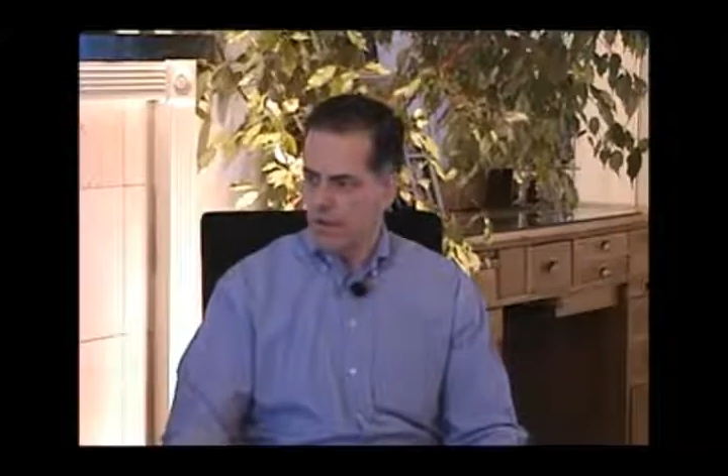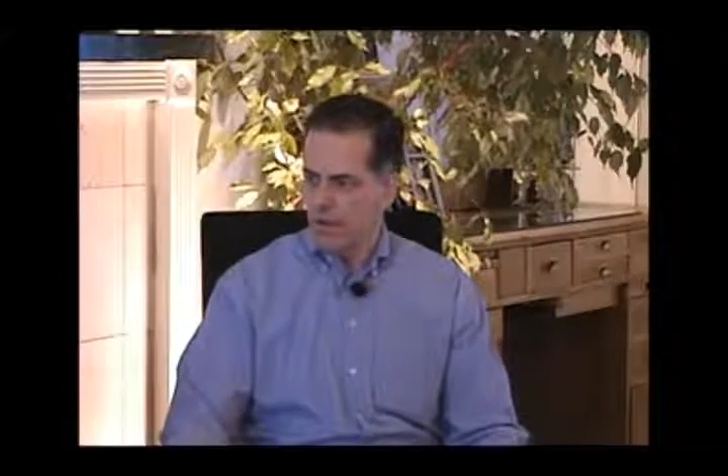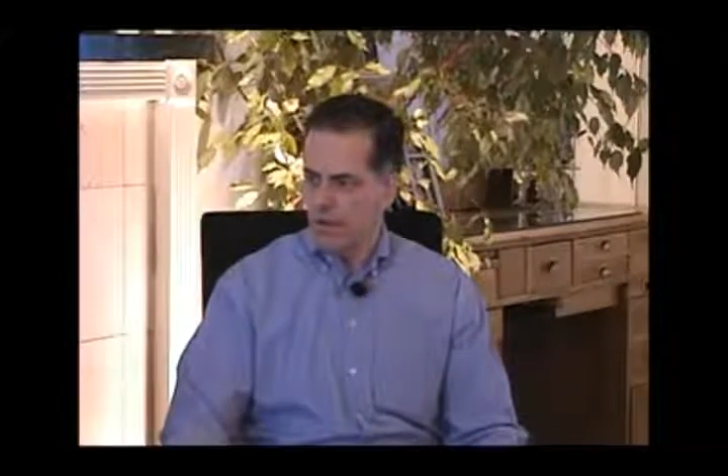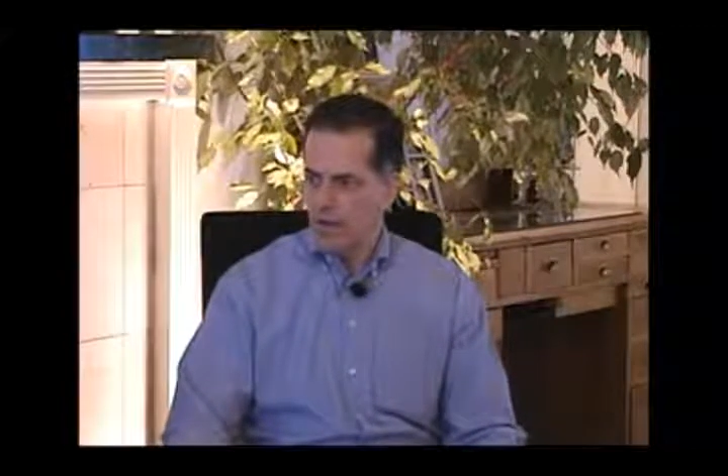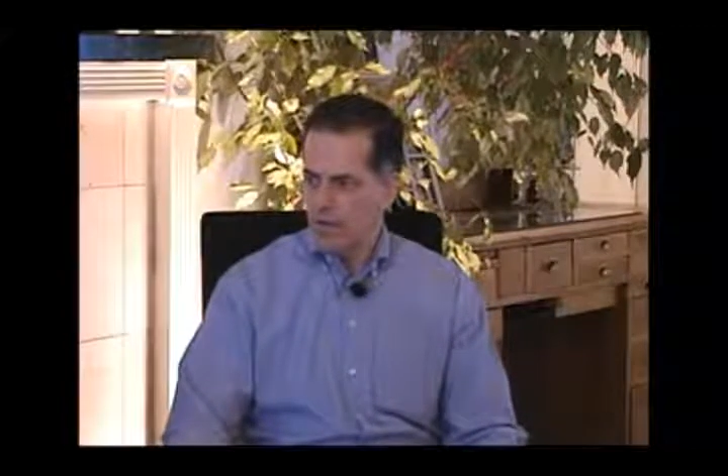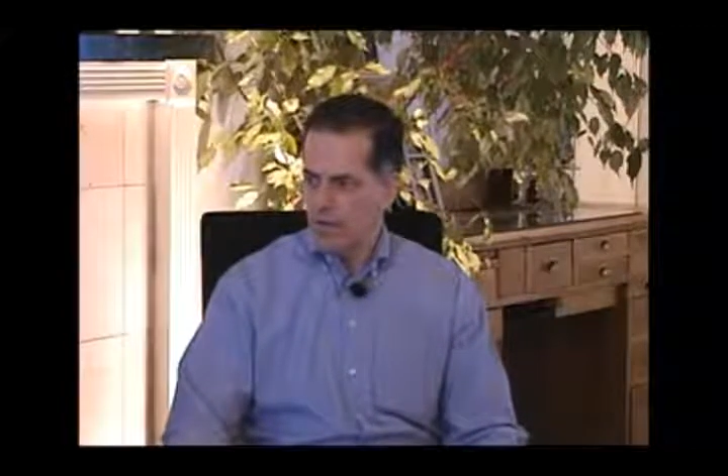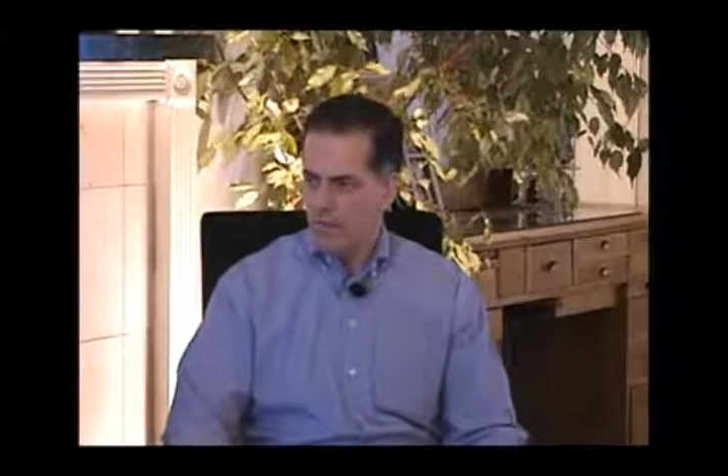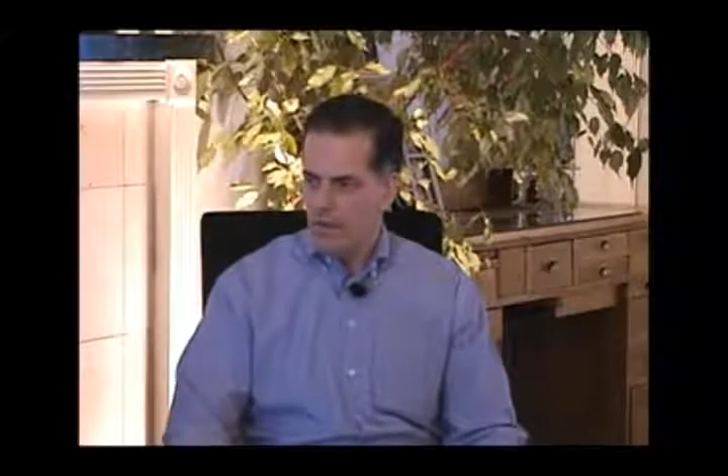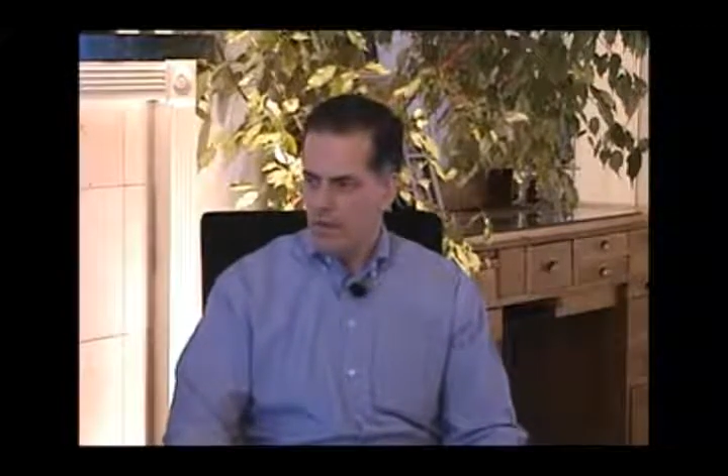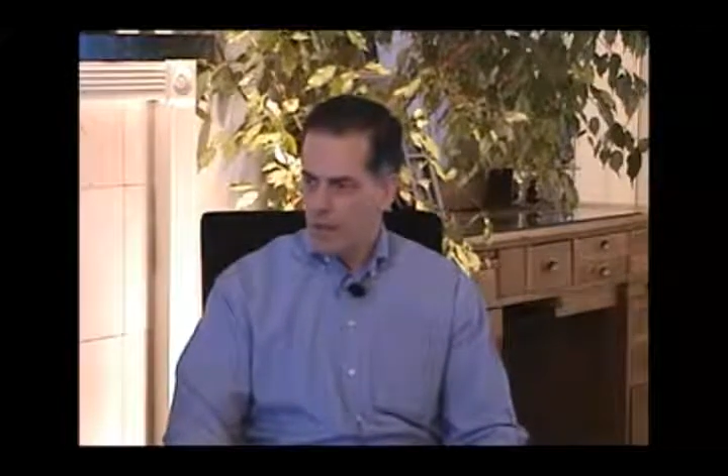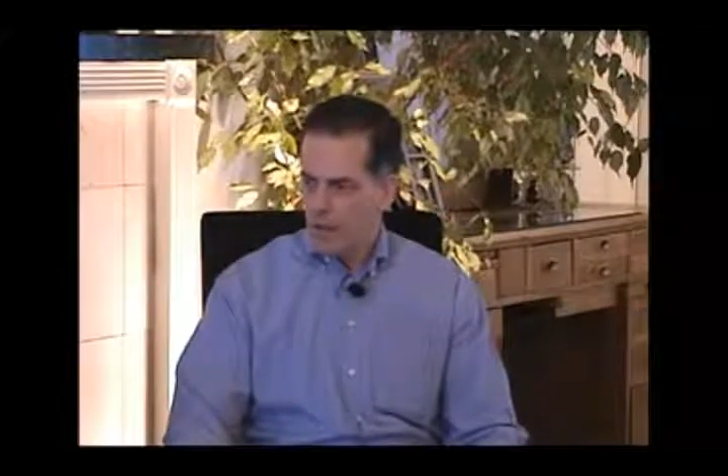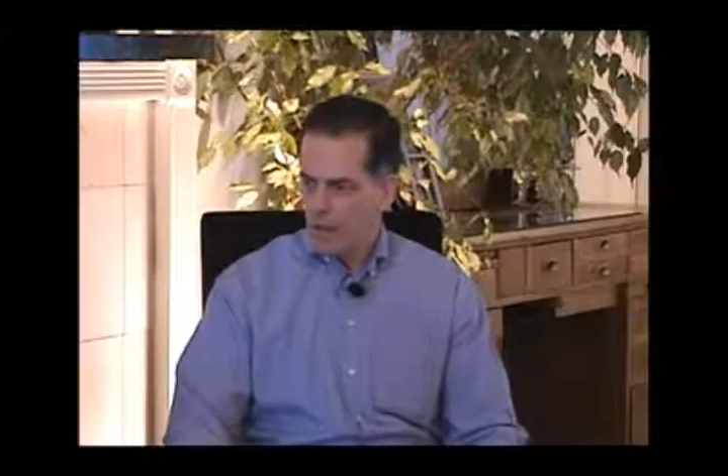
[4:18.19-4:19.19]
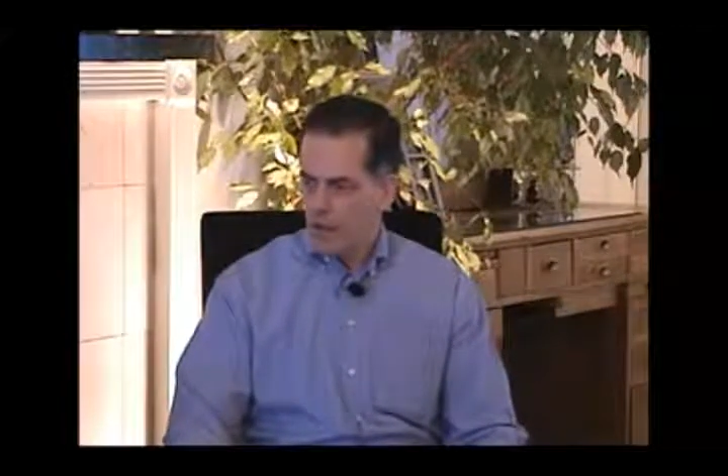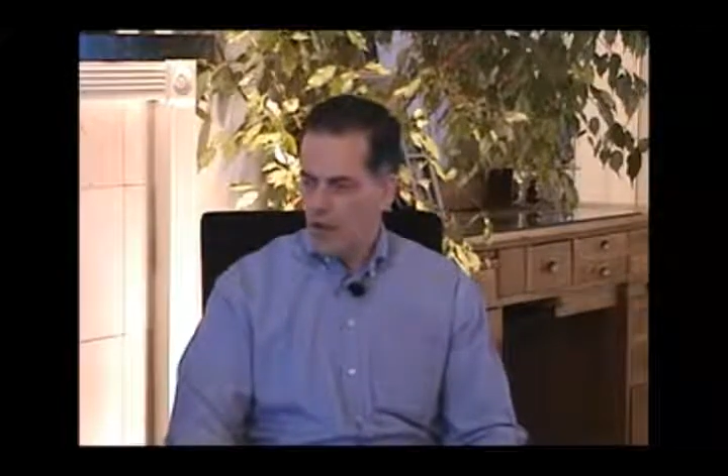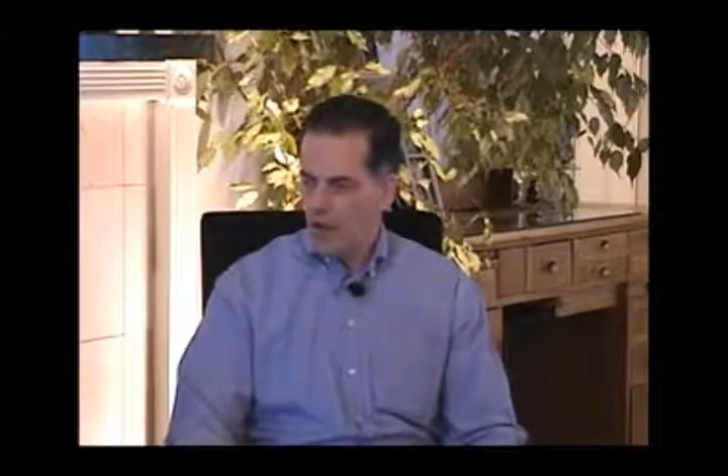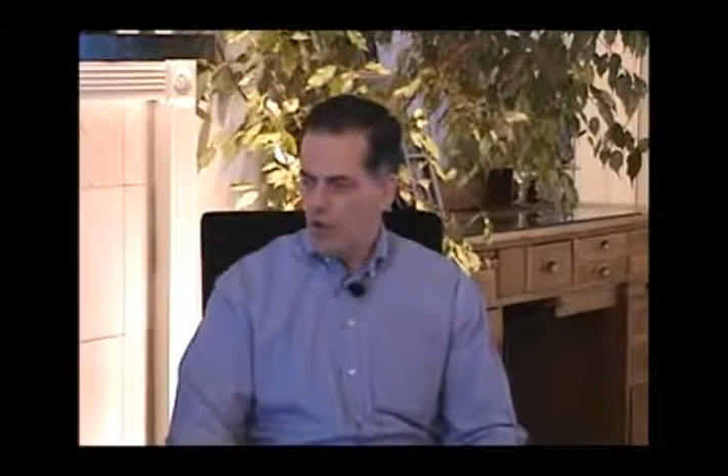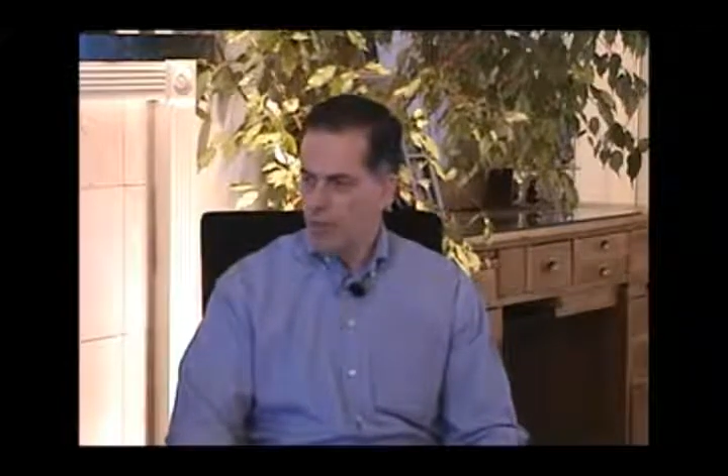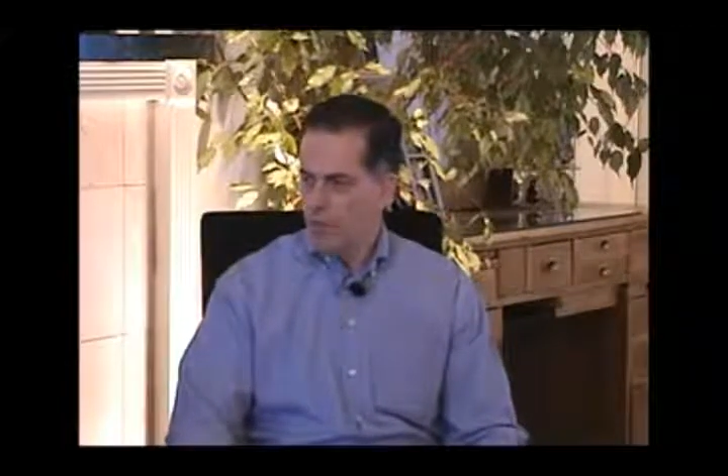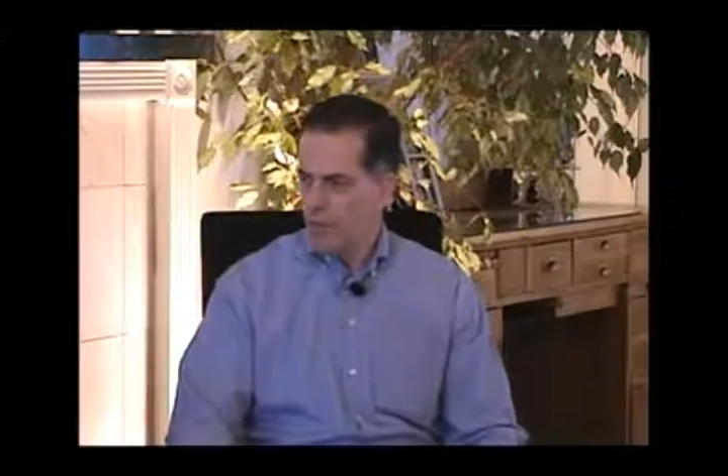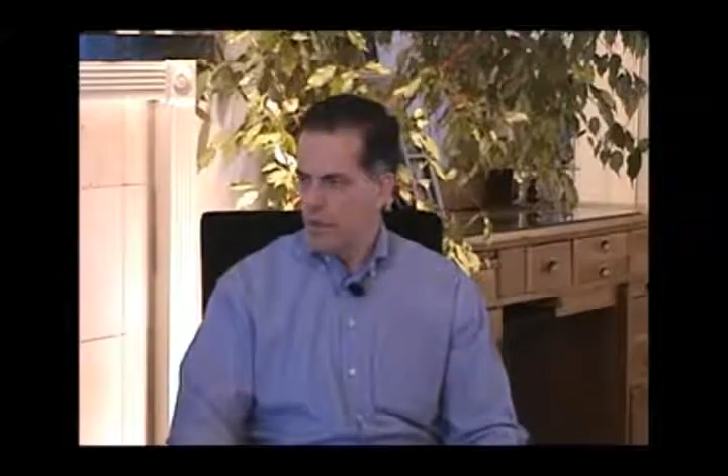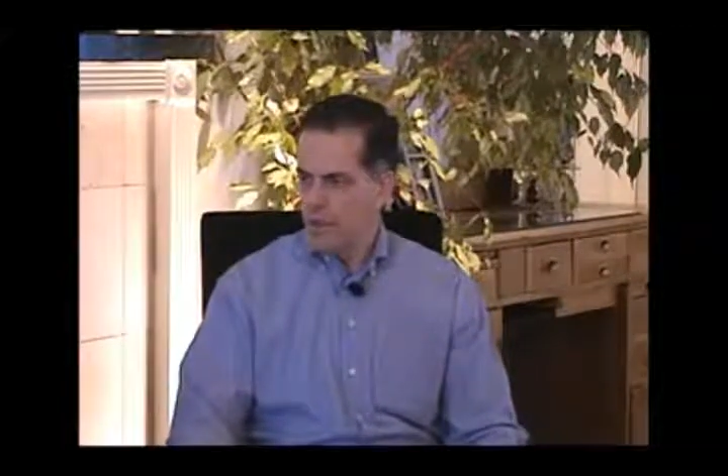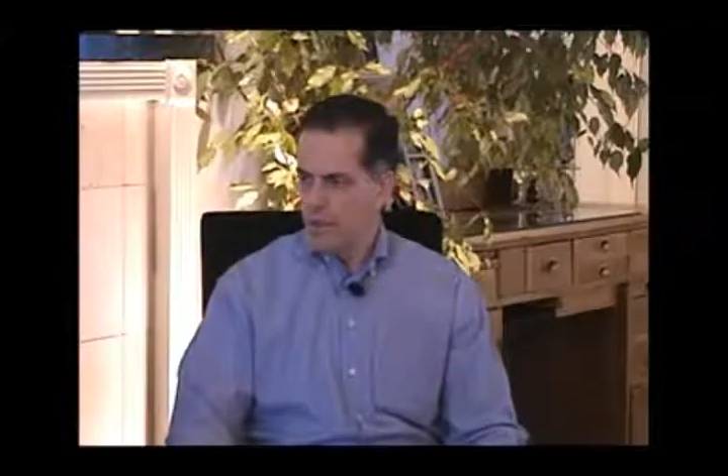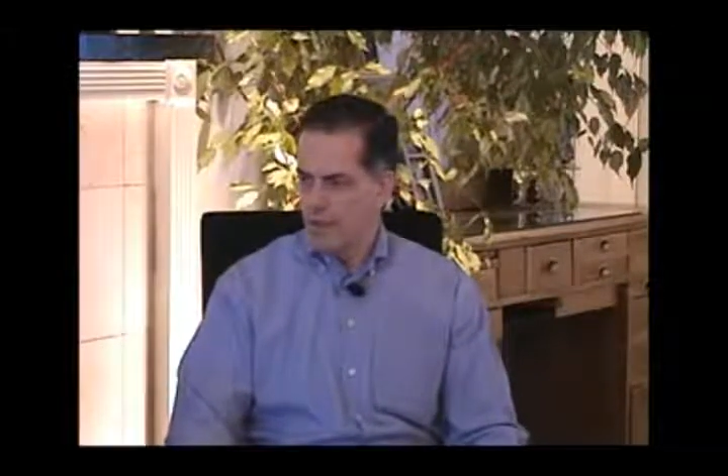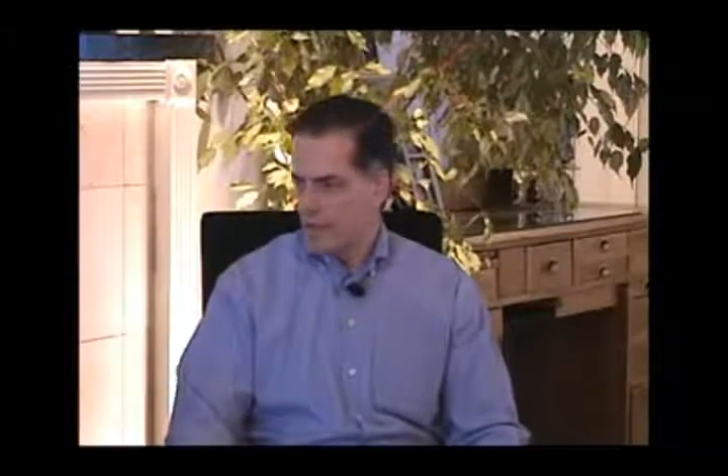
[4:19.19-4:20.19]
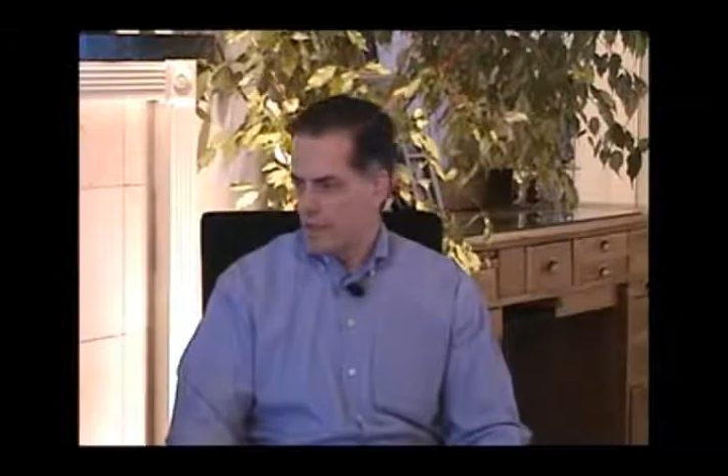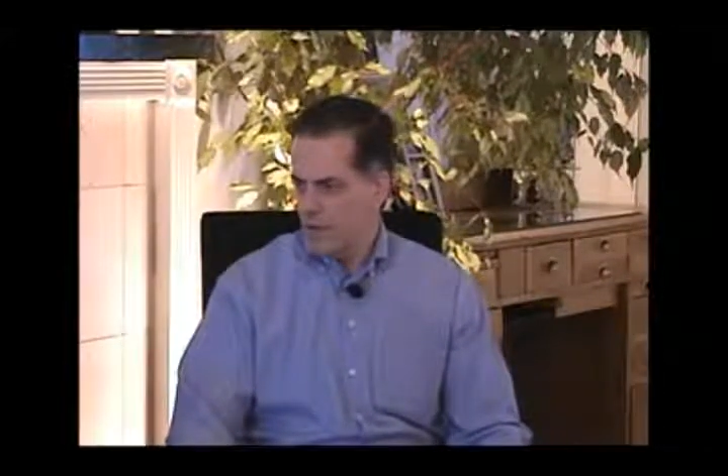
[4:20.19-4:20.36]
A nosebleed is